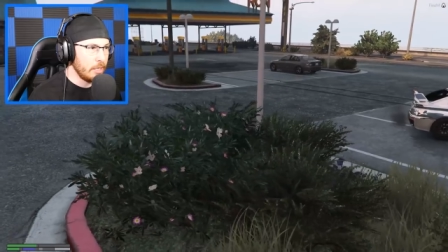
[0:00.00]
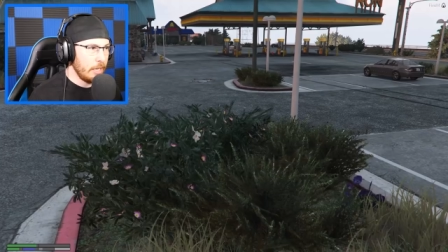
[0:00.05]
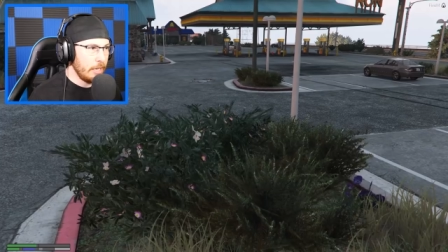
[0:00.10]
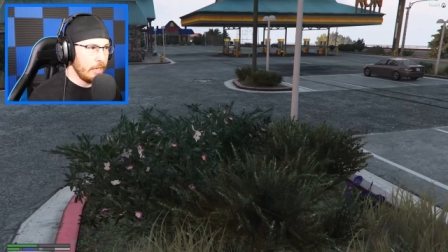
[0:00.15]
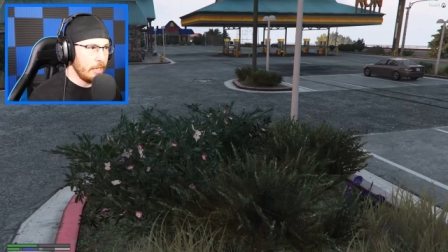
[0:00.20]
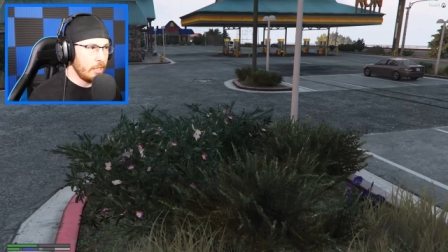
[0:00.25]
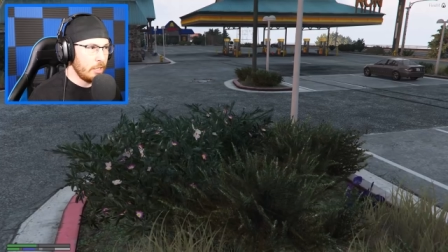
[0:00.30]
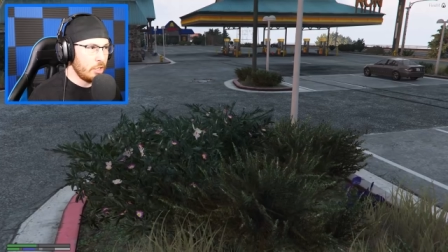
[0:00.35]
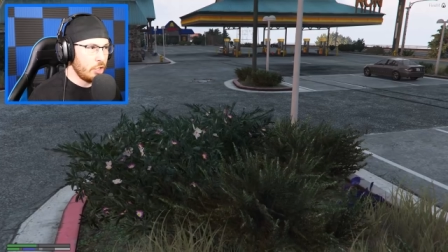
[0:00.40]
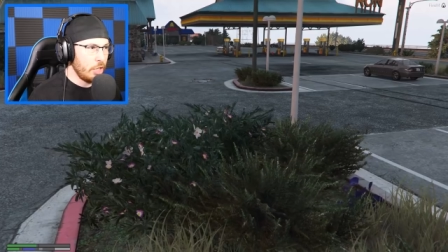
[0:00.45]
They
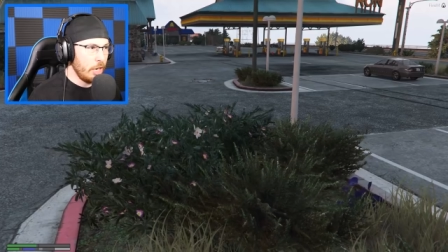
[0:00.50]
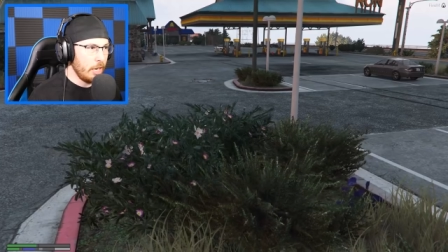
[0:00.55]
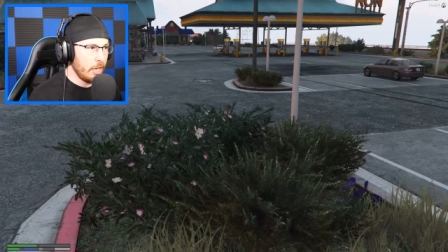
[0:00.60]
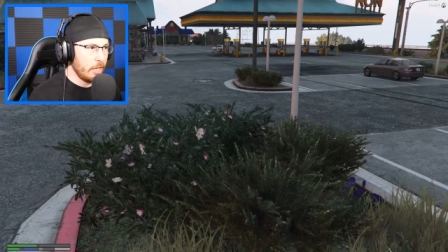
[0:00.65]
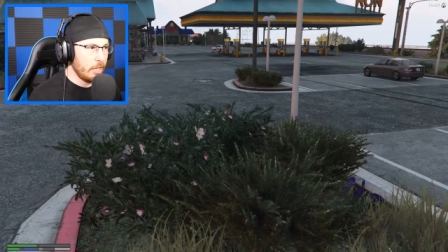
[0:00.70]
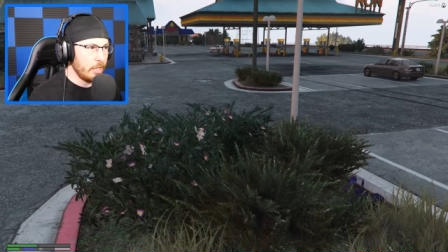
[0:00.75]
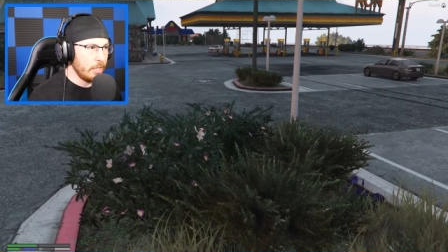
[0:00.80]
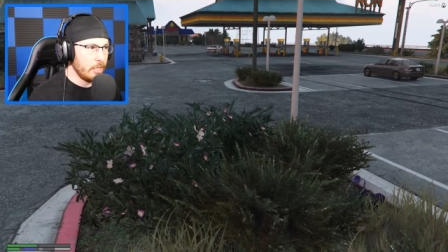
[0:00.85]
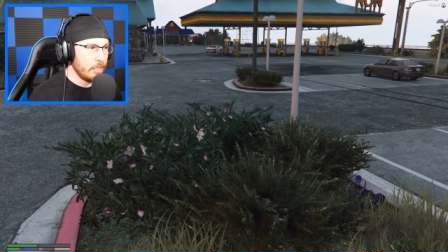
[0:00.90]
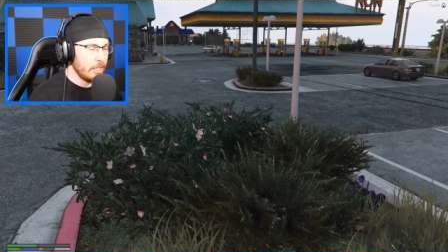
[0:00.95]
didn't
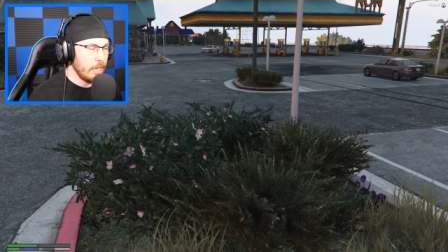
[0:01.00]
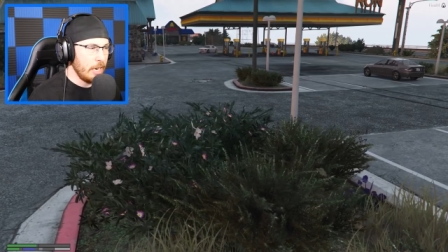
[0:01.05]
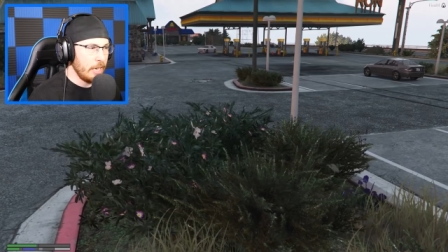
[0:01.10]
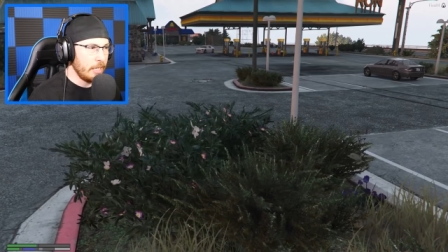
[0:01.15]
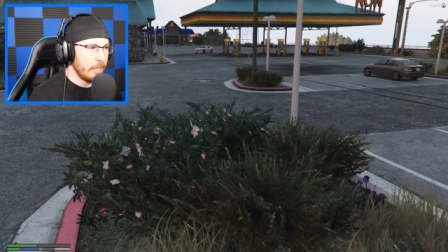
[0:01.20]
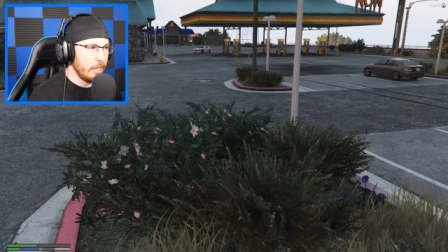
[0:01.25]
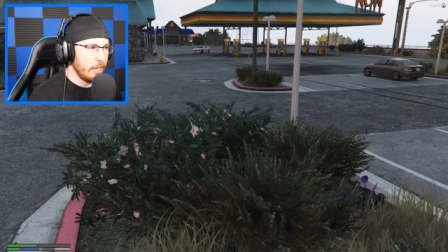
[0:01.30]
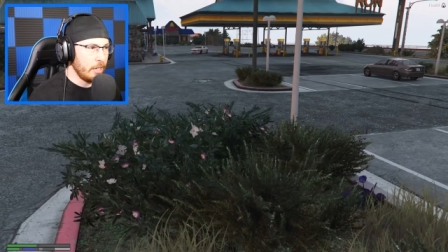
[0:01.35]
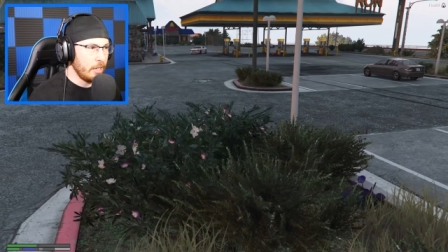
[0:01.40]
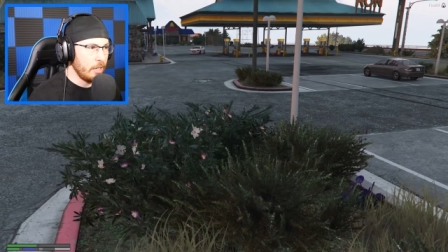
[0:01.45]
check
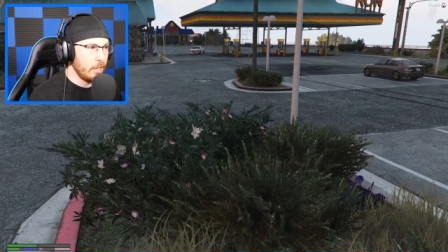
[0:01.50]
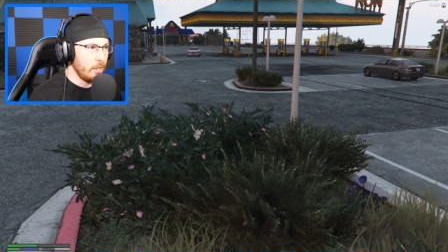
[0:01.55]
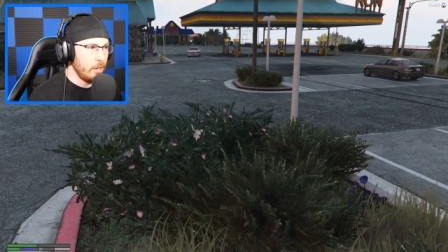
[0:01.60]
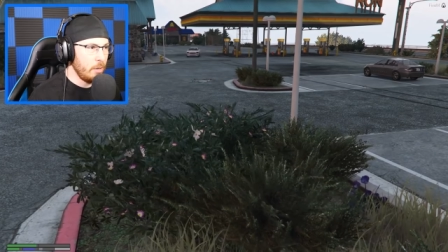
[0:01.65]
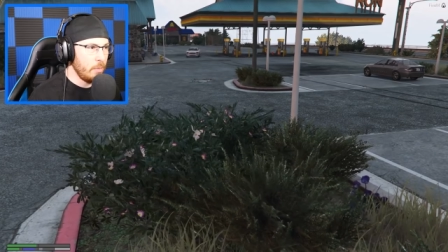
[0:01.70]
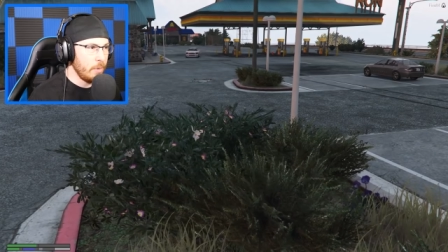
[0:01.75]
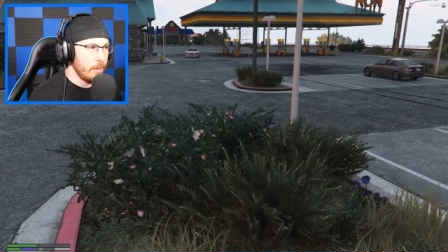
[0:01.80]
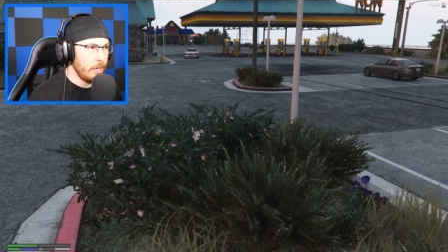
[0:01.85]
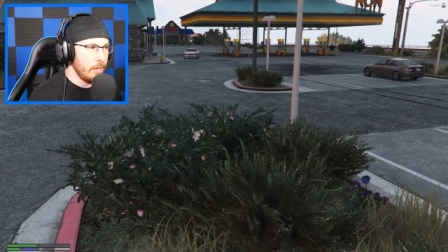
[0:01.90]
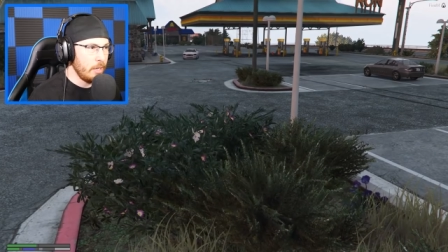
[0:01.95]
inside there.
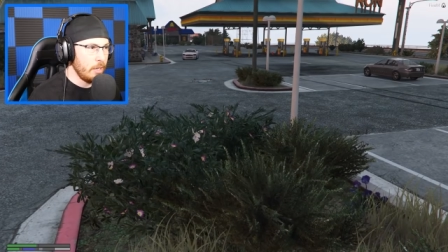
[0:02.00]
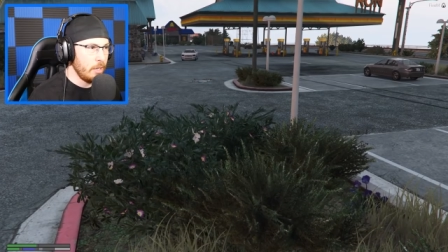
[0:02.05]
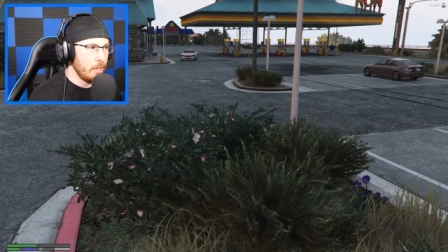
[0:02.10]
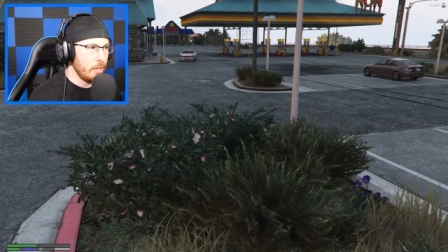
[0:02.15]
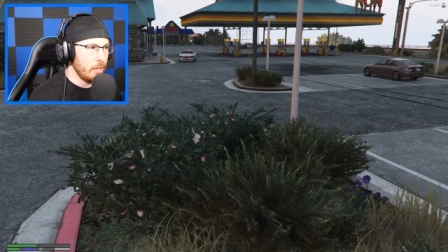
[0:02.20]
Oh wait.